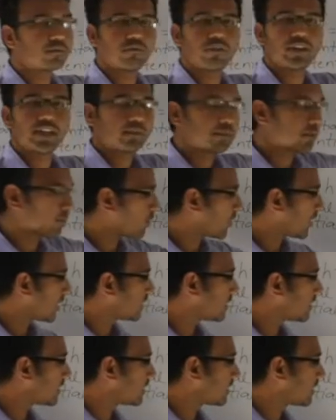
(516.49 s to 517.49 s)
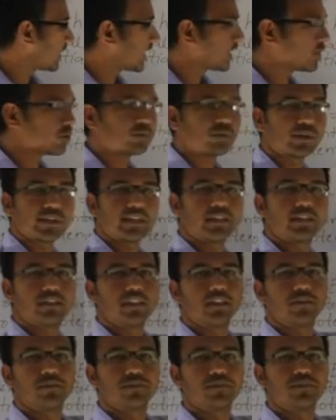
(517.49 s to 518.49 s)
when I am applying this negative
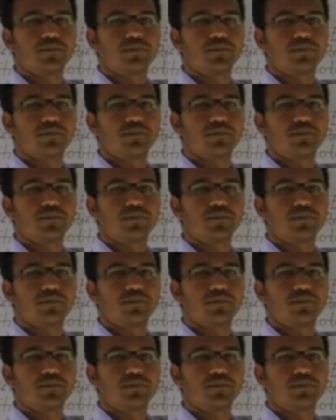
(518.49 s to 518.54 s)
potential,